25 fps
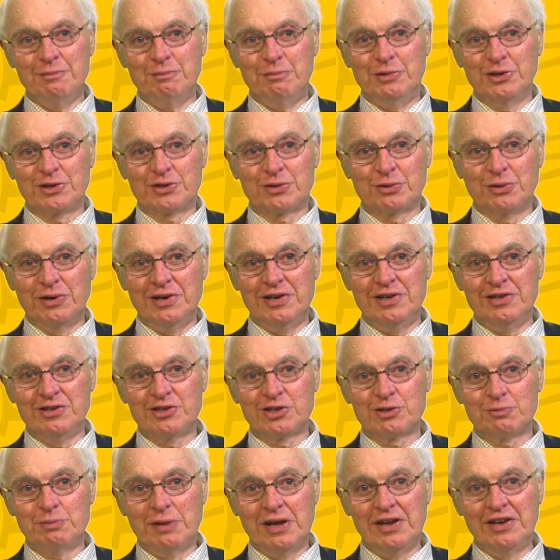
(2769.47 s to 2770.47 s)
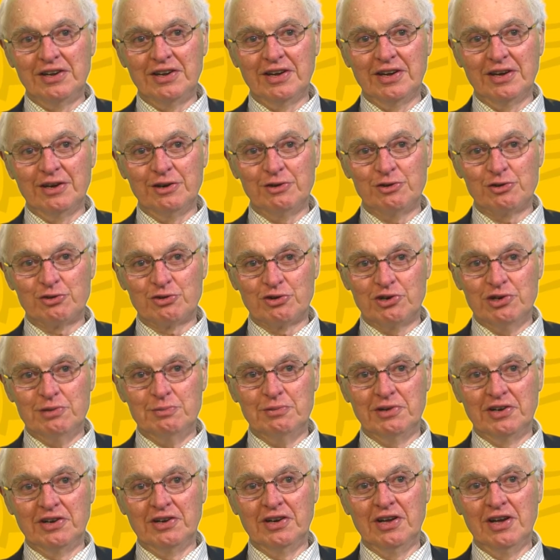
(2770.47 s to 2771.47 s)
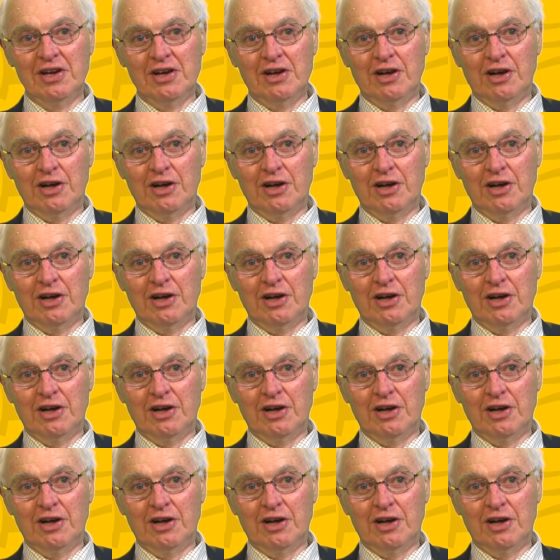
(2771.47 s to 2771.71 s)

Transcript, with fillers: between Spender and Truman